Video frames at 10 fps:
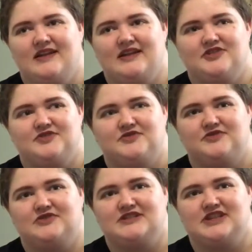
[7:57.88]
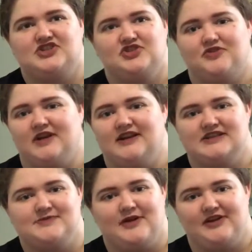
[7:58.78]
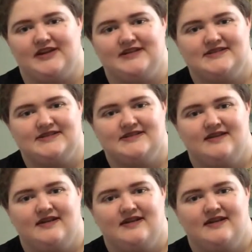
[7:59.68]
it was such a great experience.